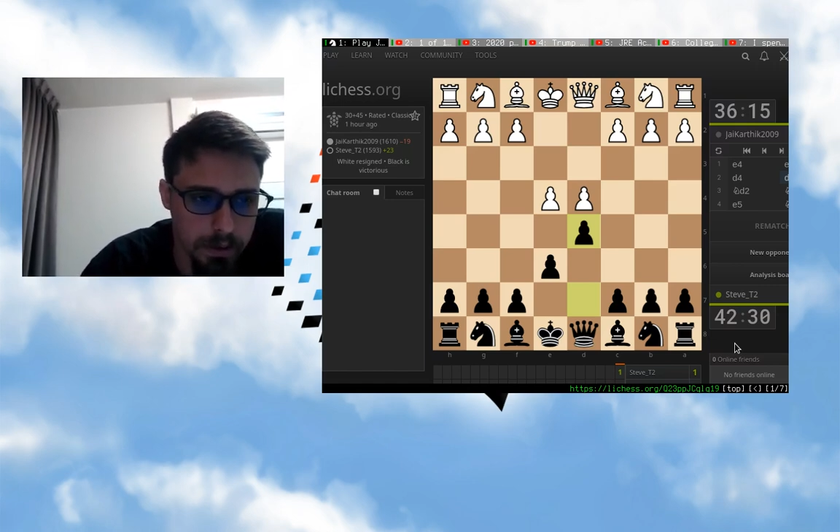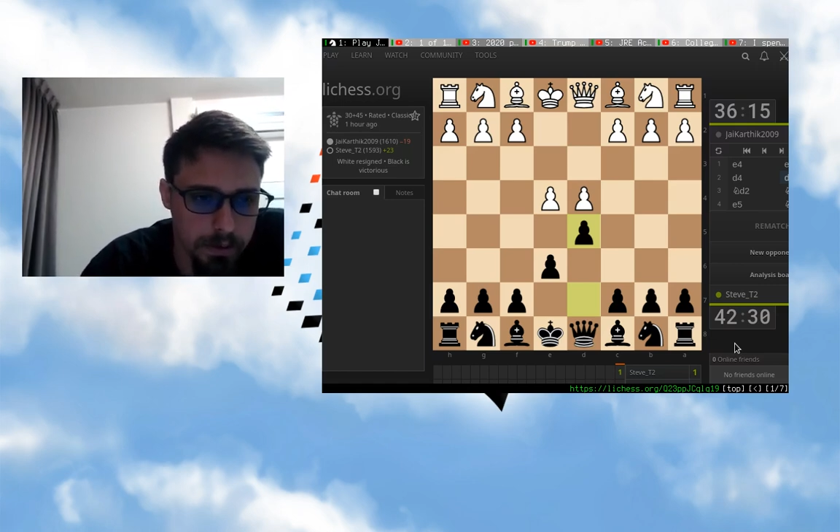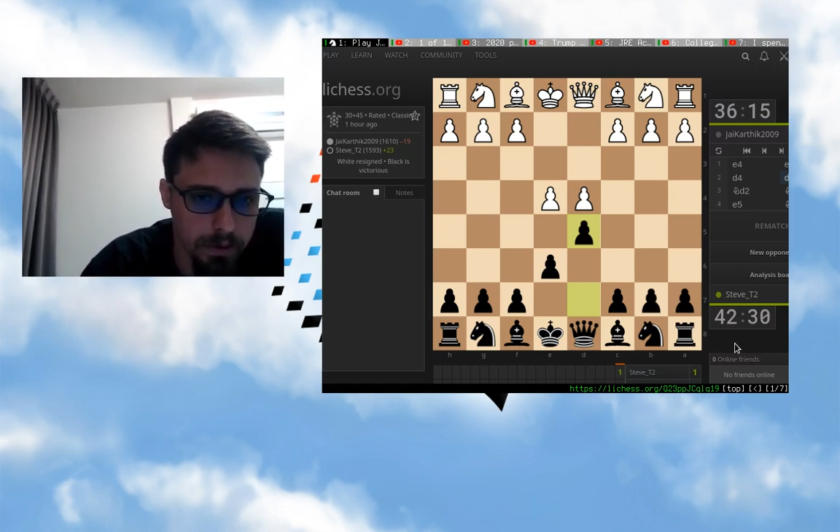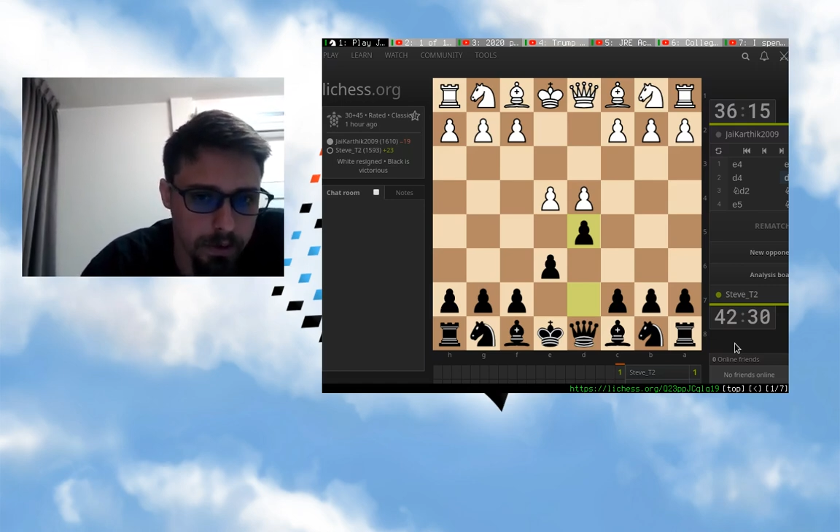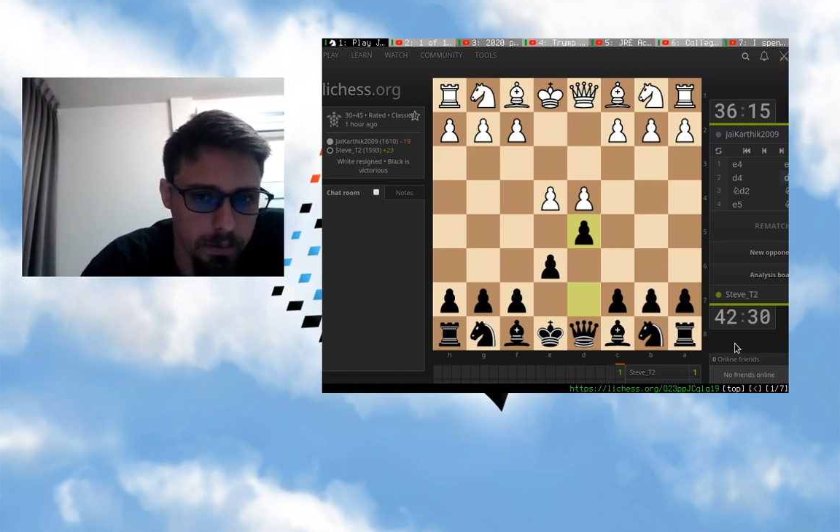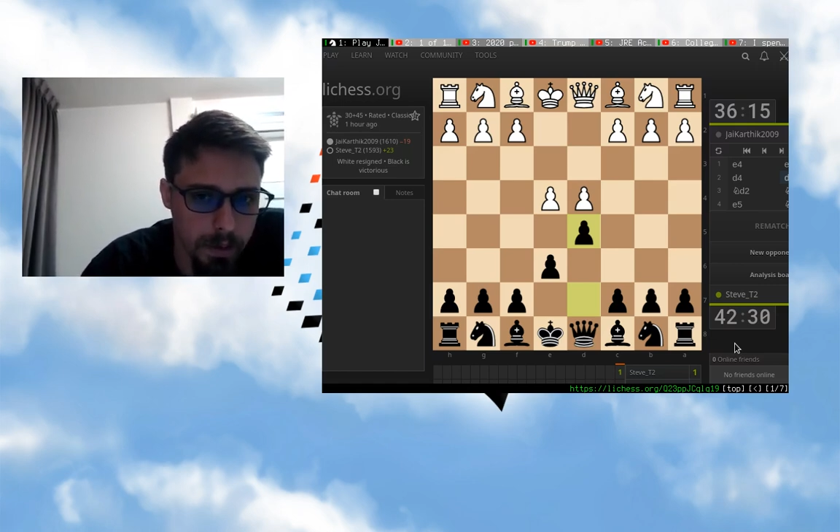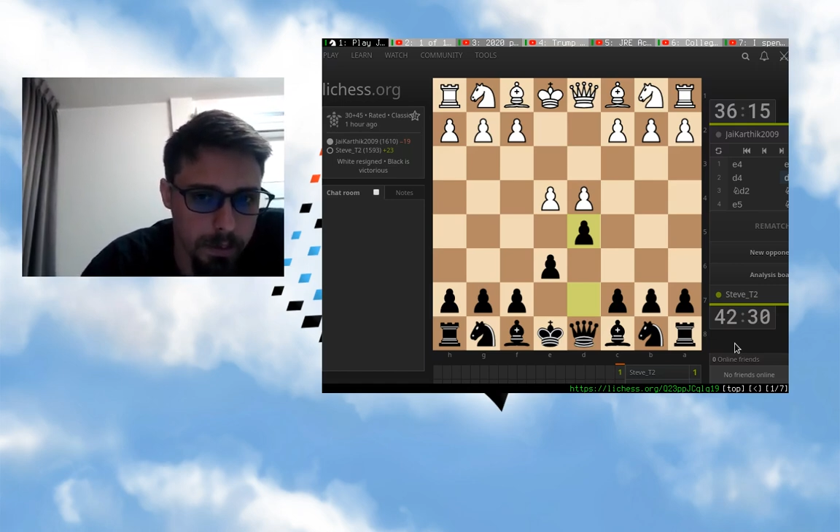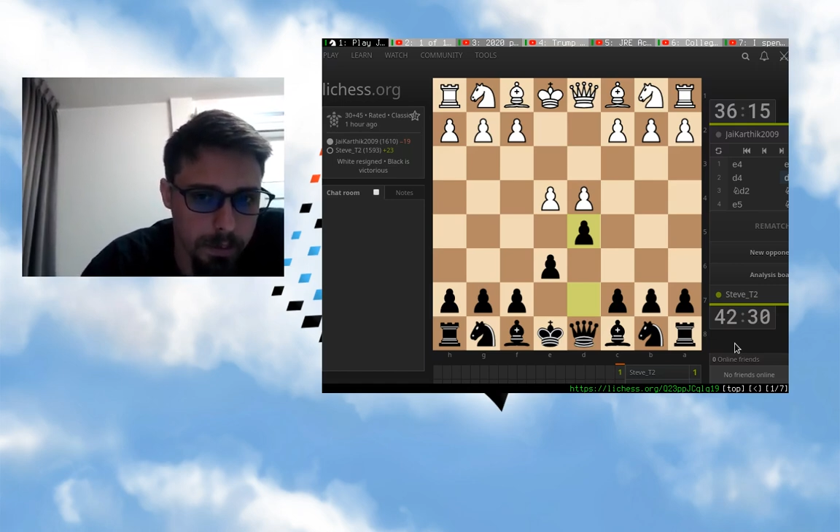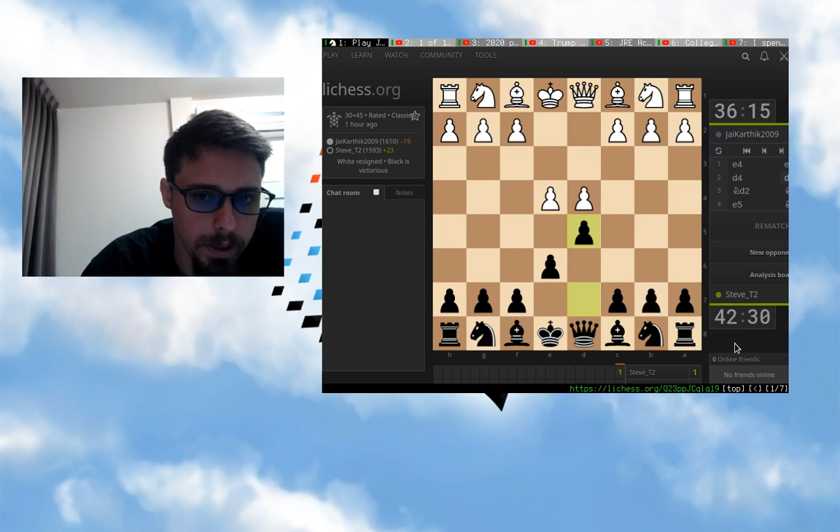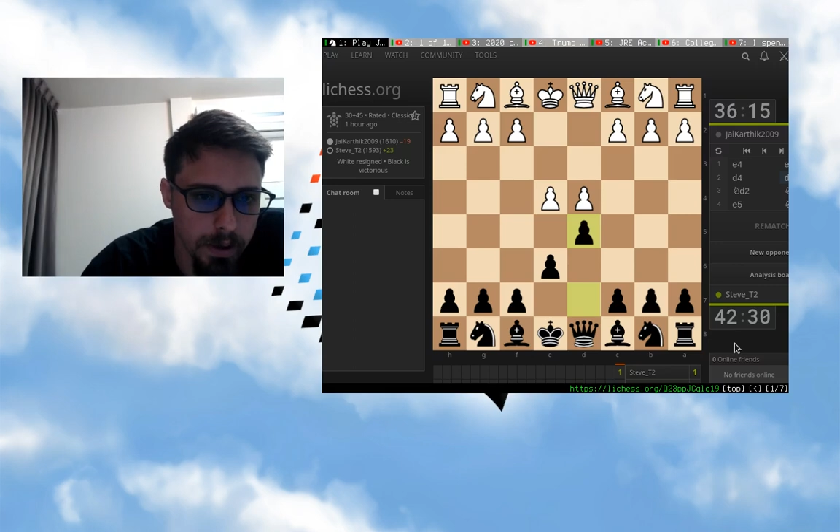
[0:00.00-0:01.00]
should you be
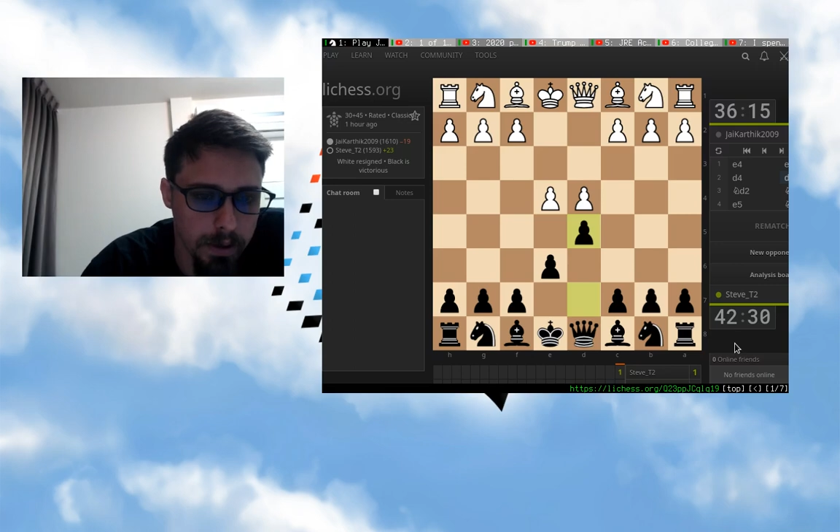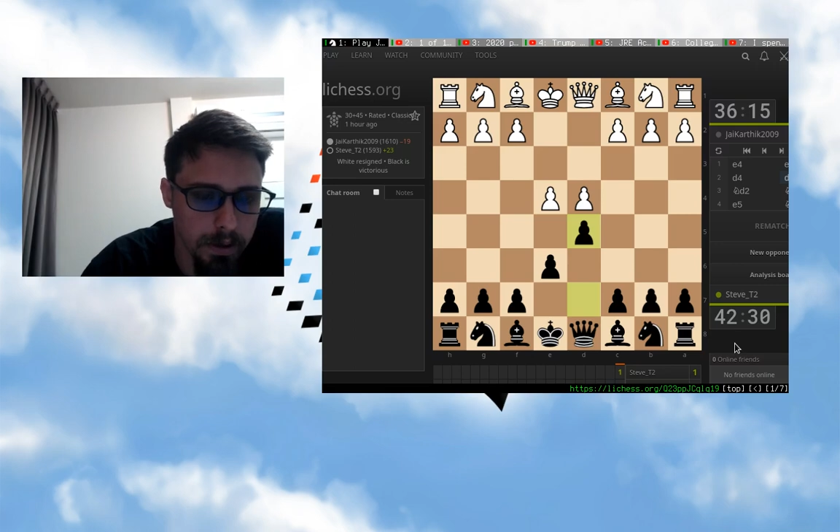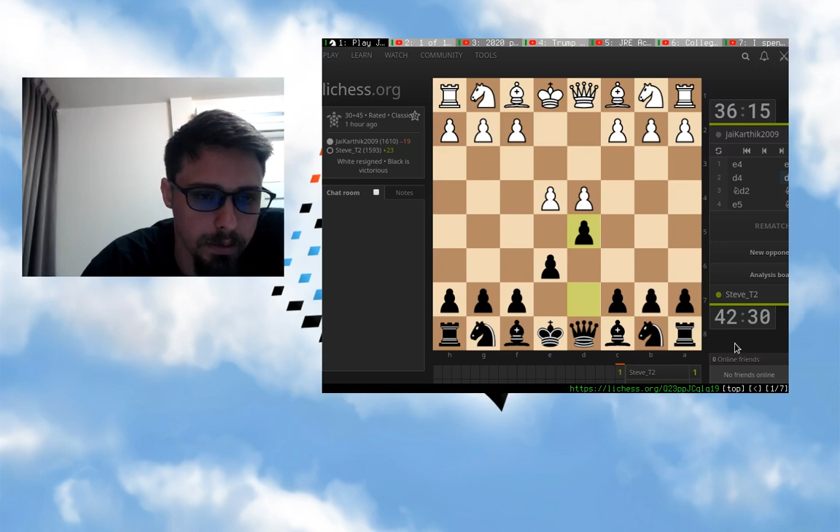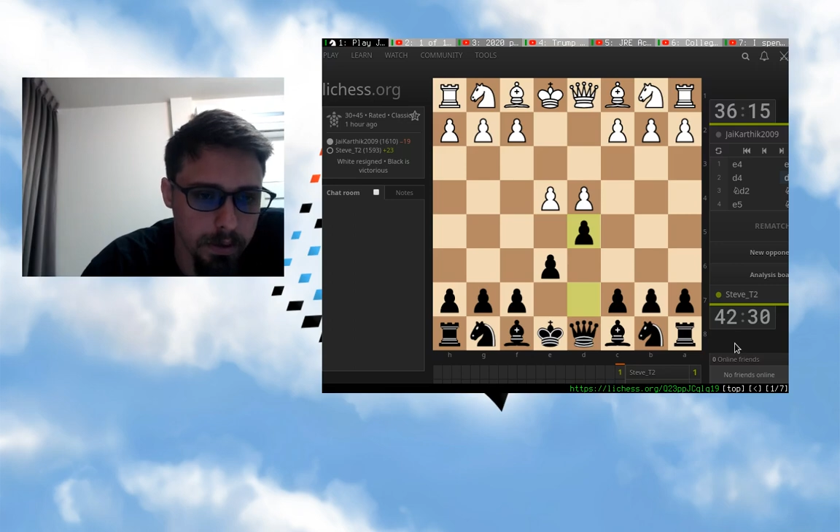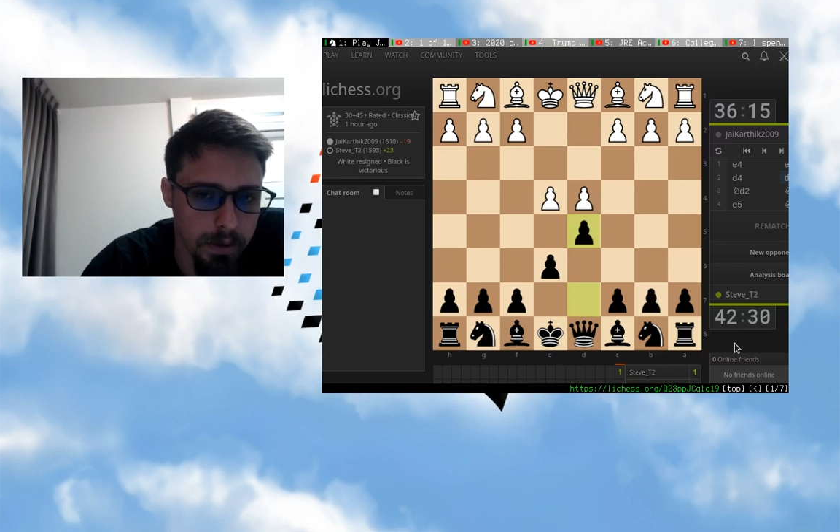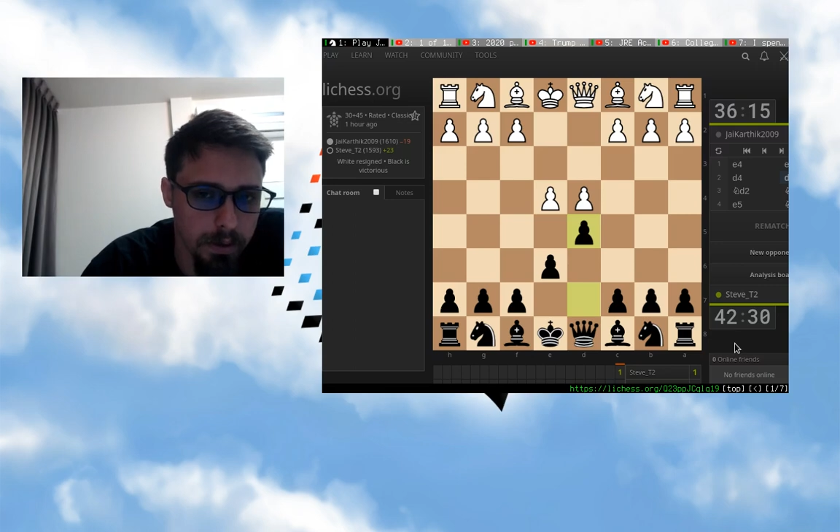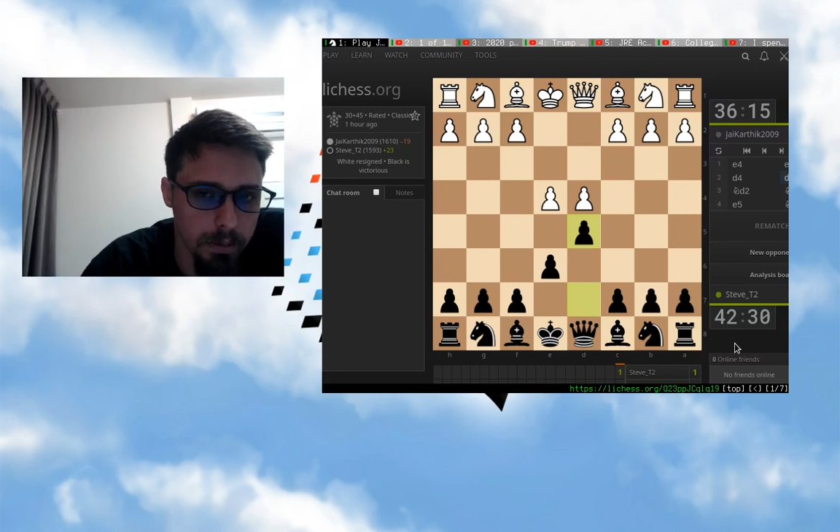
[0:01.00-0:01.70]
prepared and know what to do,